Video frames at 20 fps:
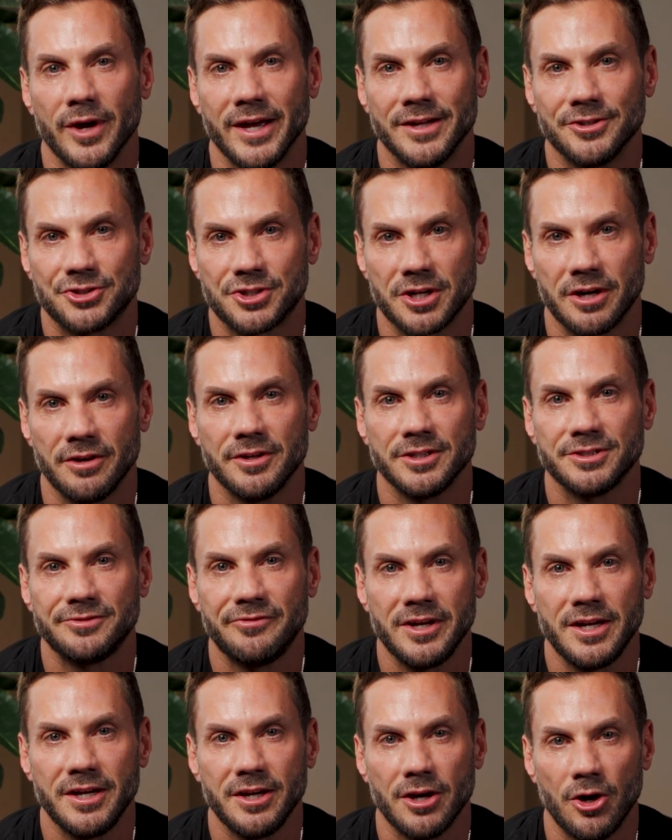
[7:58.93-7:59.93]
and share this
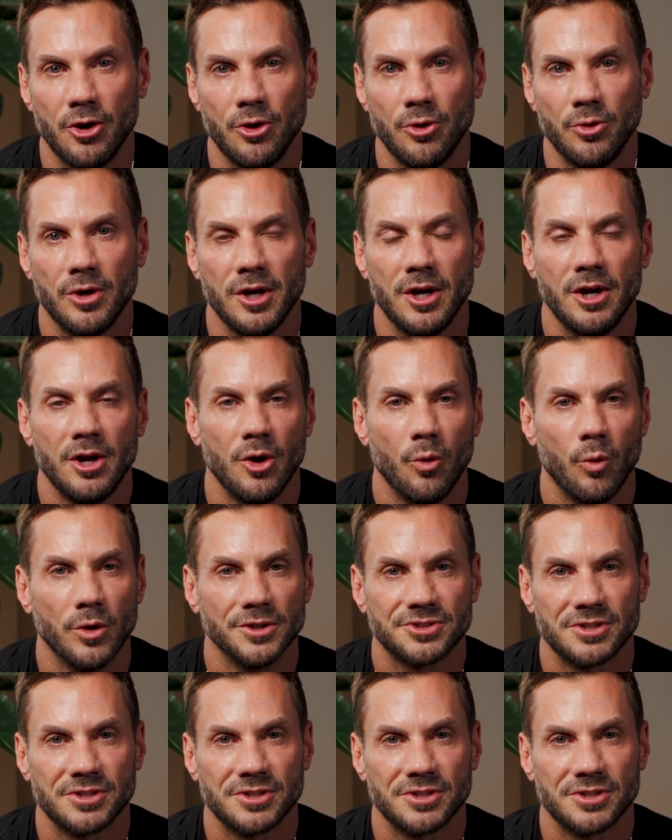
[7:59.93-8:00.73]
video with